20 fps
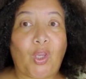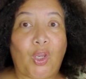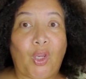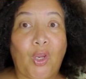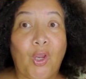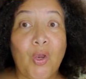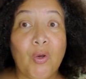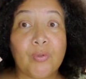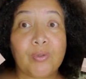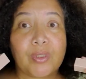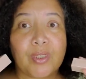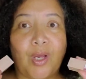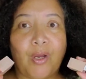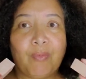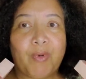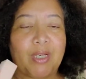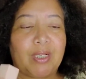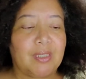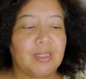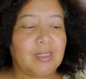cute. Oh
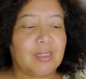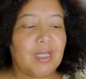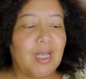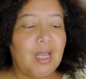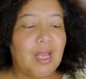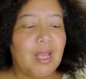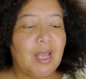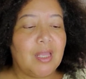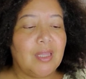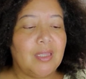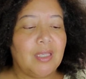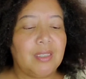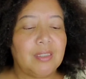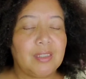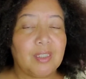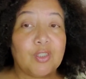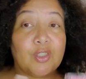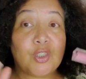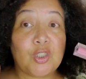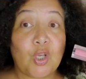my goodness,
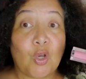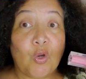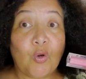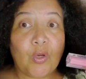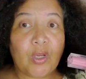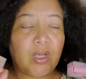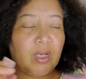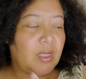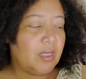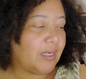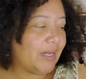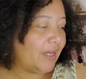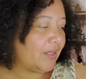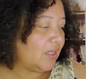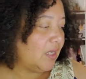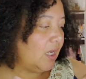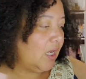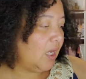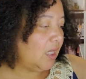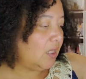these are so good. Now
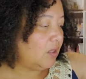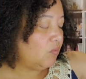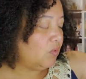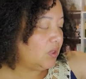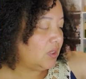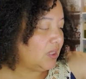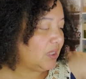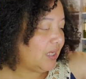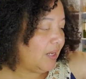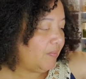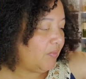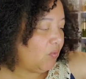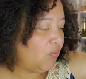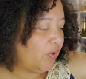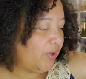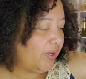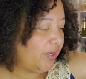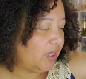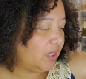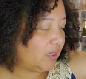the other ones that I've been
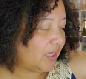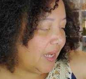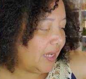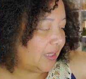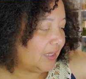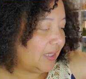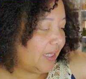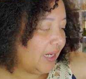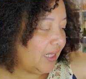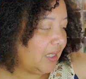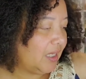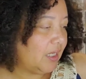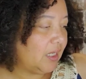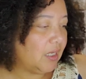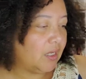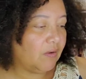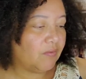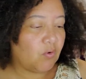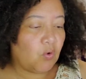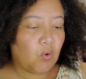wearing a lot lately,
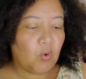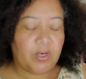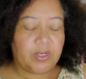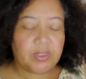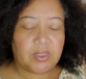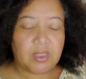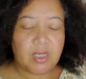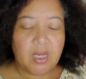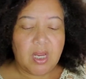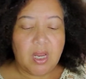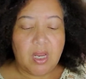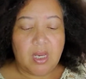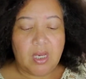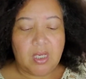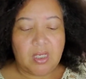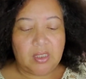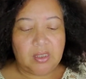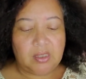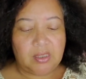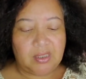of course,
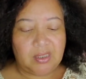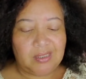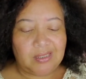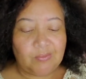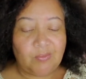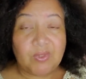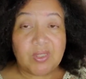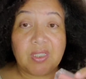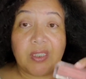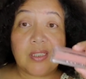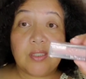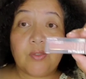is this one